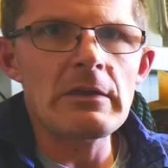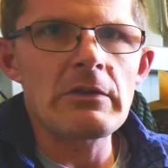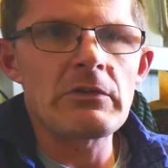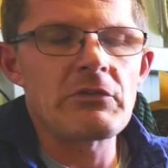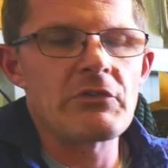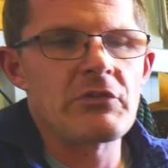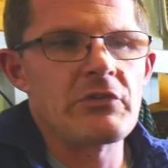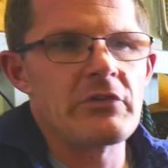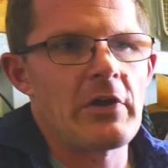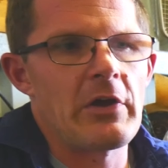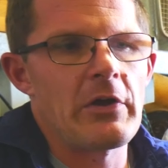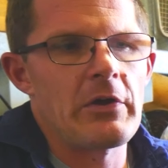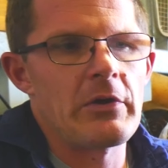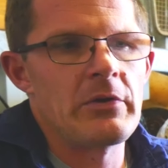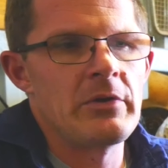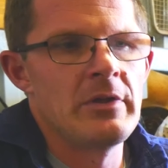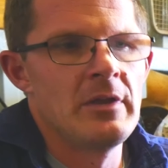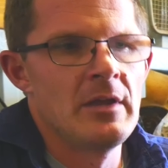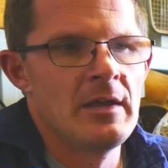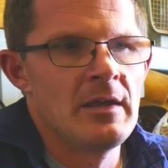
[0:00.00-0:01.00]

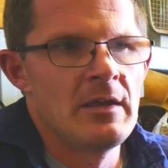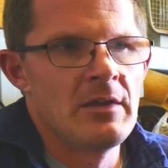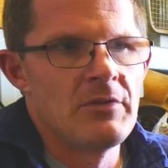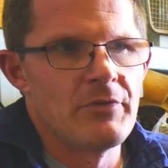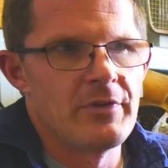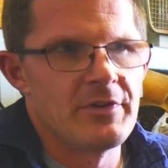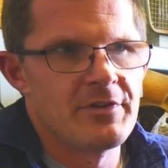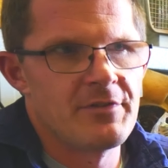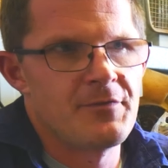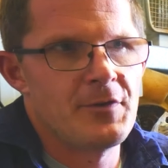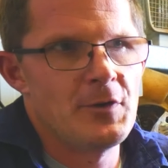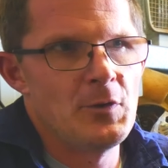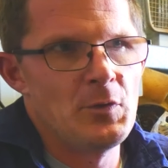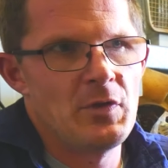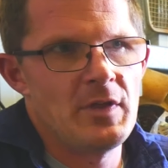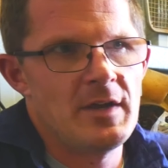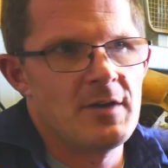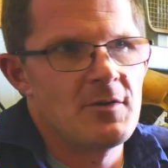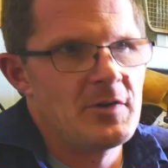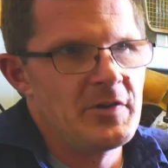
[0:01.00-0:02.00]
So there's a few
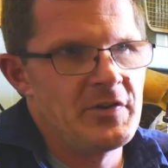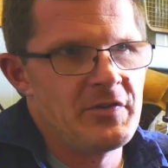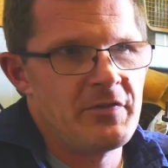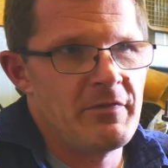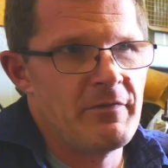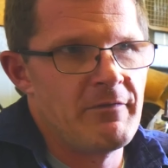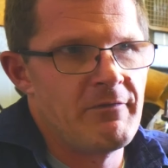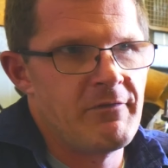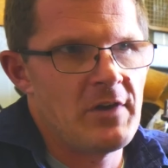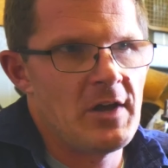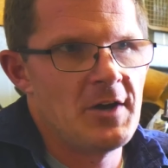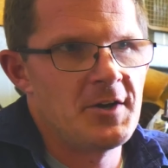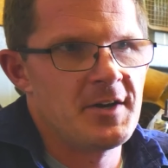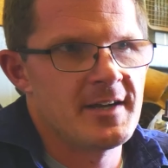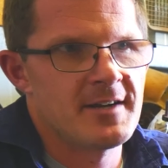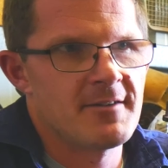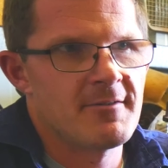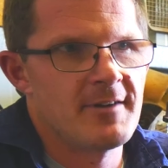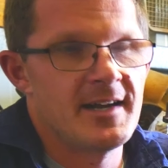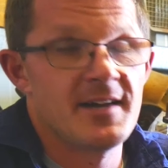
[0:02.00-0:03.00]
theories
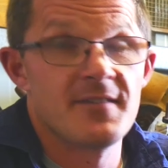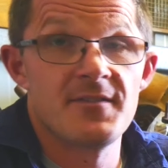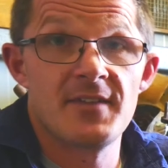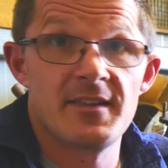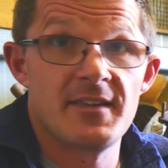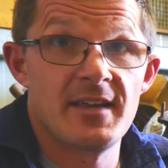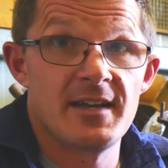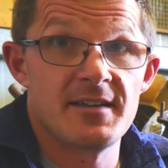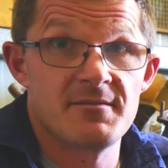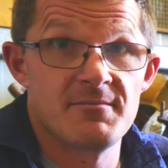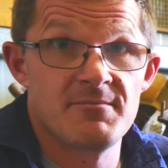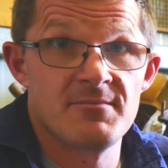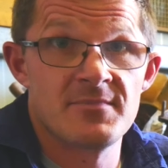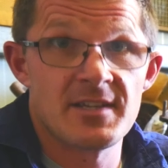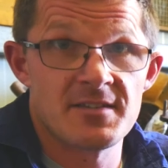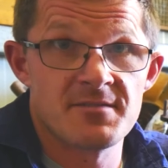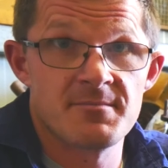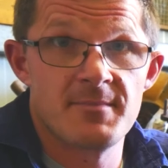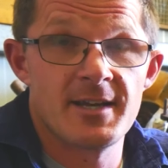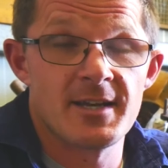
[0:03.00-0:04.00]
floating around that that
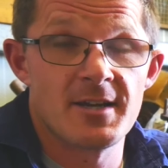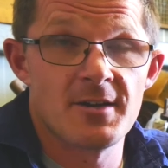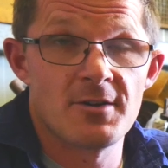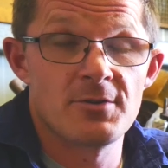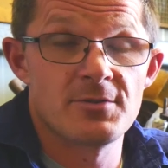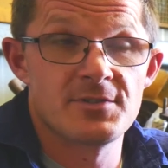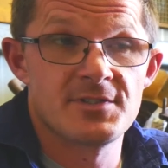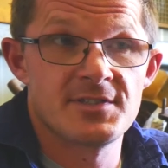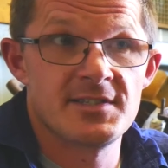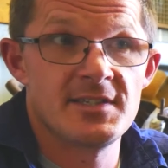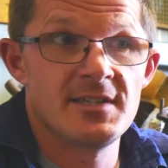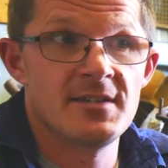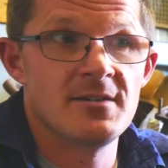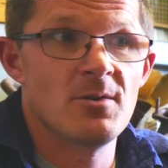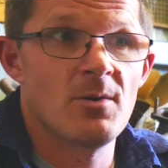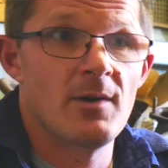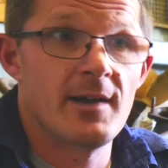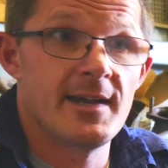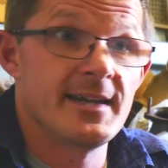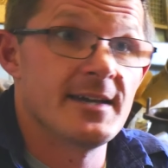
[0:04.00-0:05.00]
doesn't make a good
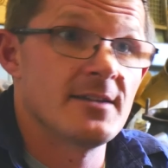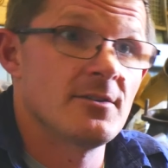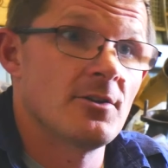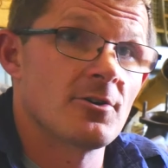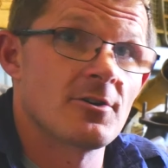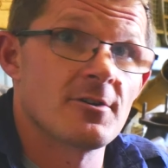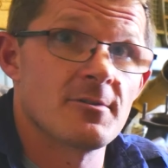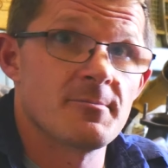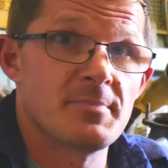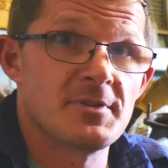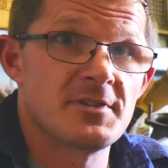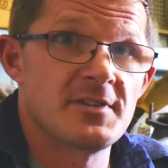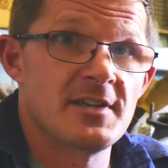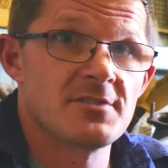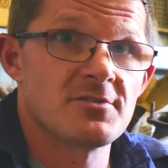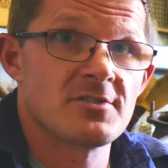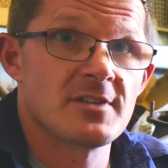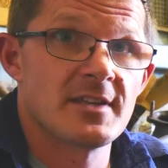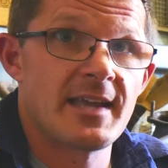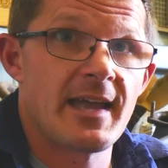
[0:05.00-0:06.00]
seal. Airlock could
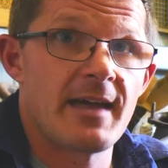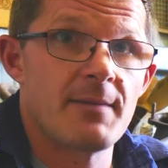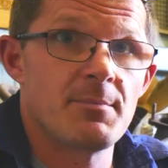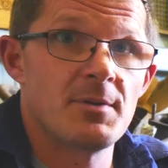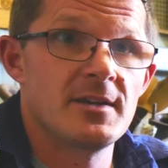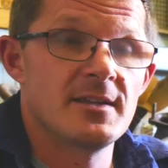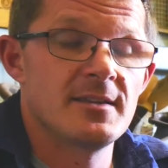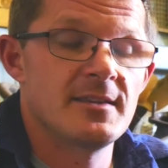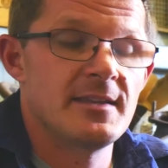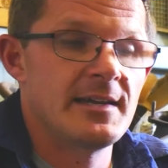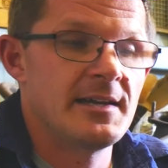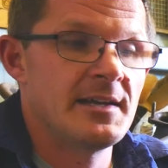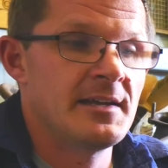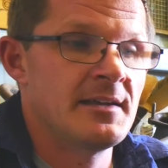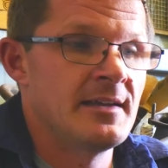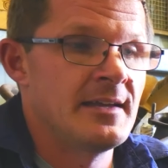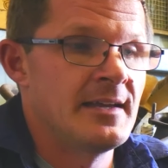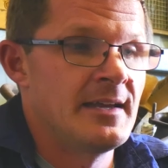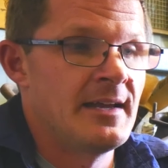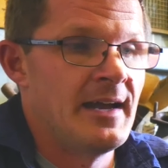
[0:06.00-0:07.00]
potentially happen in there,
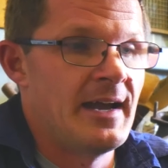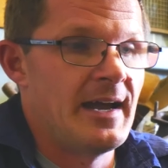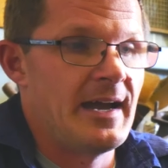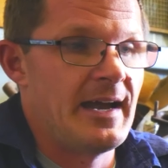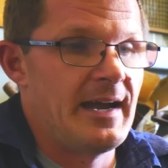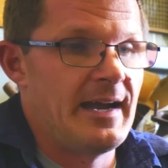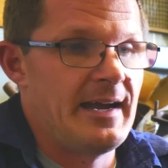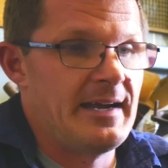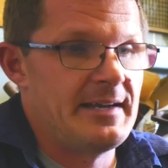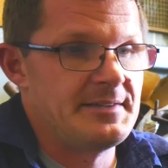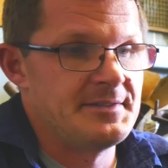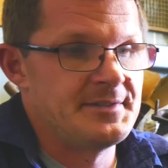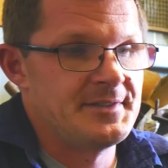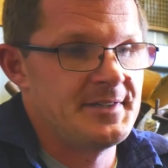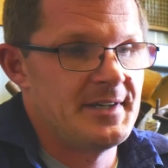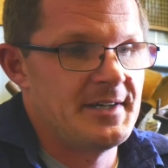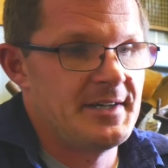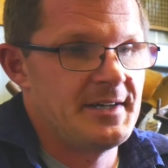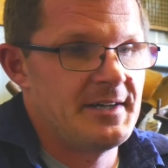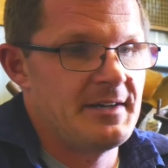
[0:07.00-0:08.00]
and
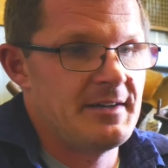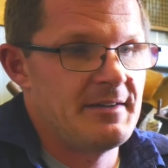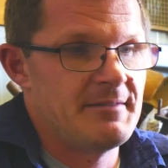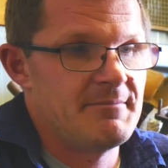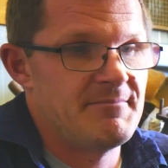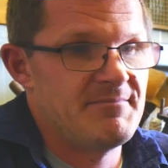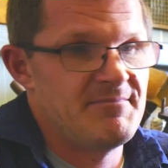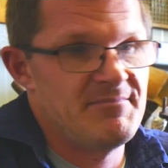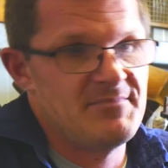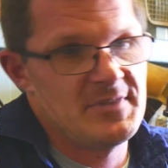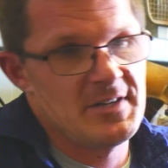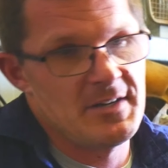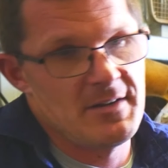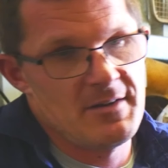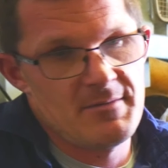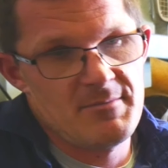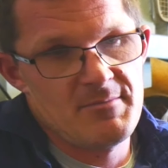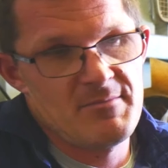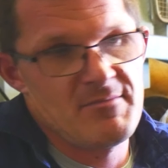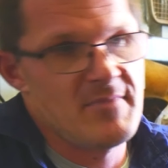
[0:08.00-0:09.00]
you
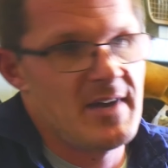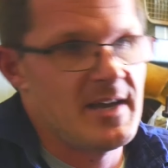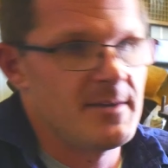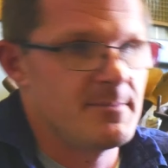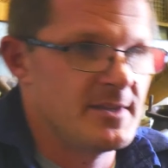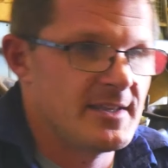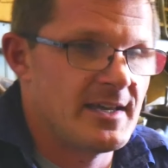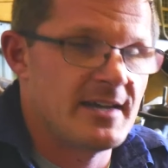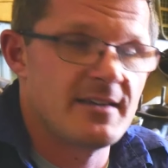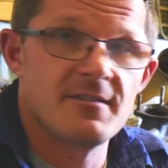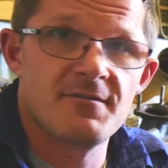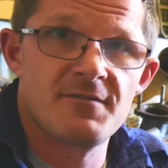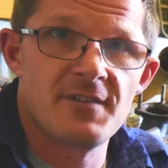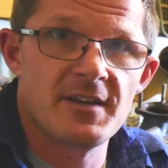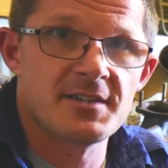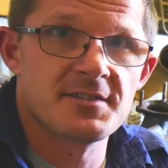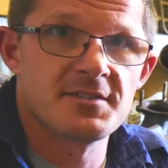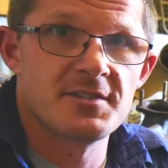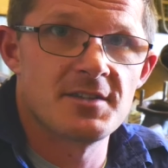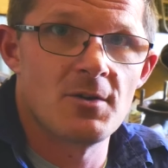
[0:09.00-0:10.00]
know, maybe that
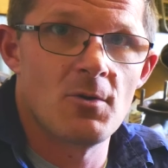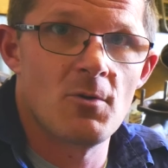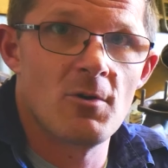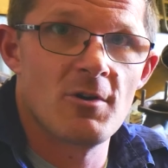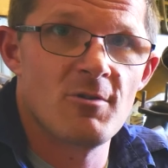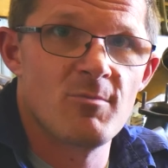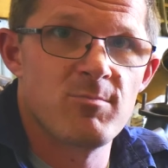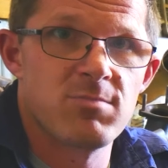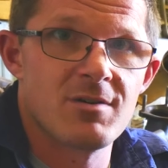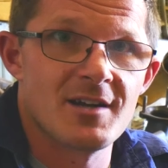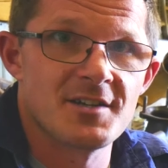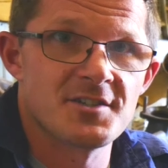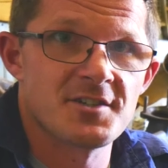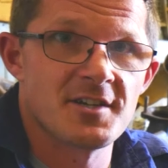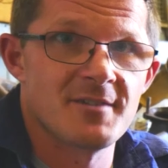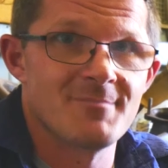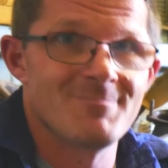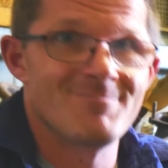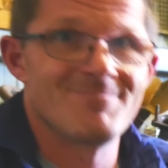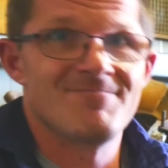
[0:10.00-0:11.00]
affects the oil
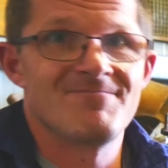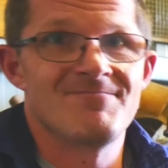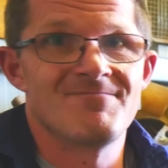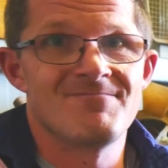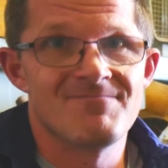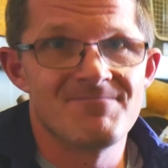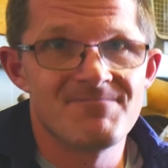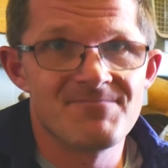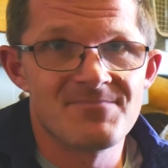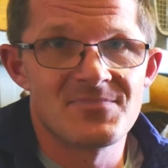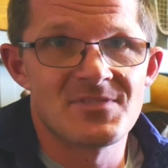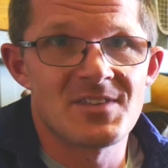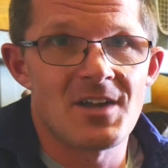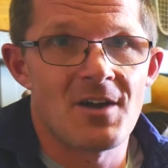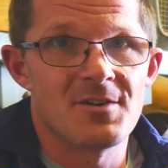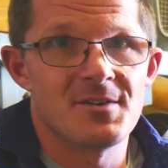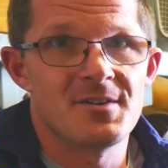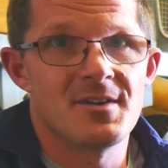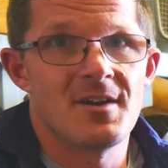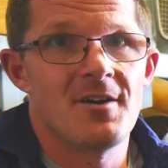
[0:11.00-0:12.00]
pressure.
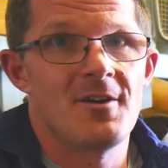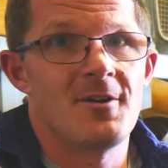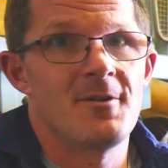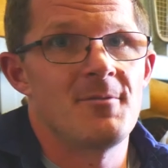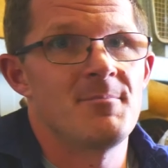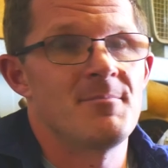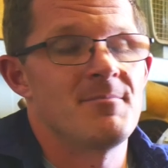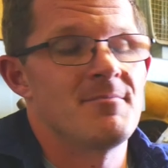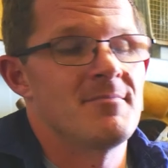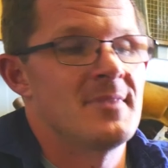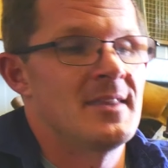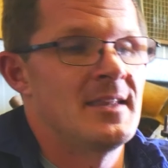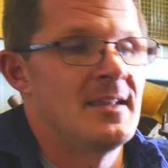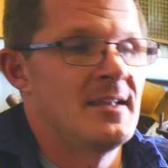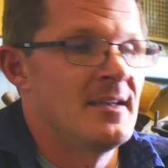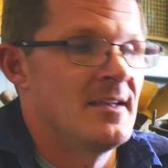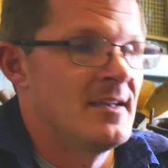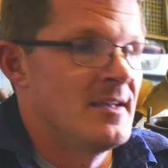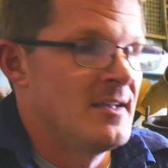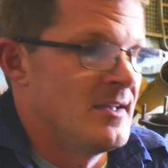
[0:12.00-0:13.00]
Don't know.
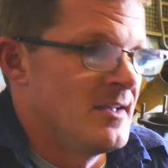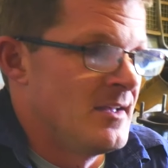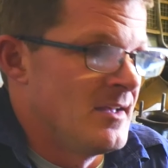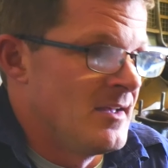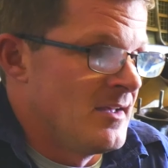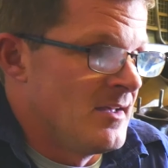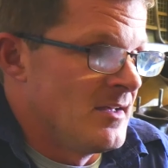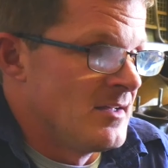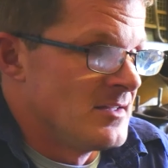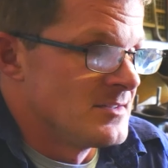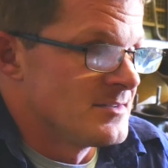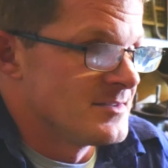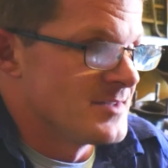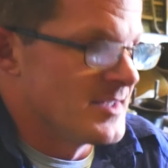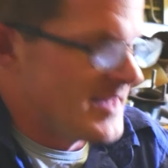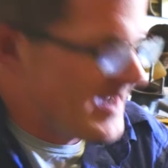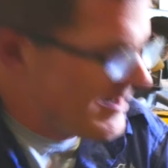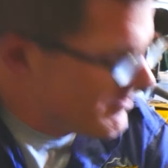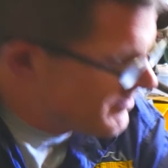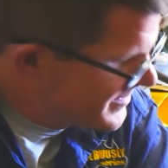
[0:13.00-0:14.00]
So
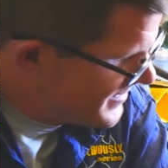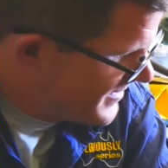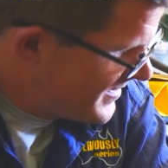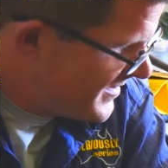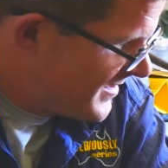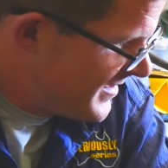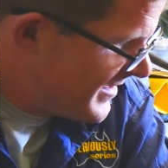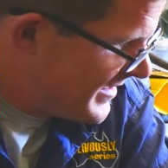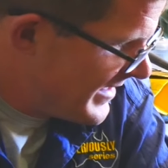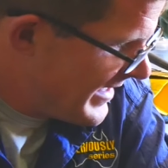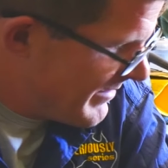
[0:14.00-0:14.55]
that was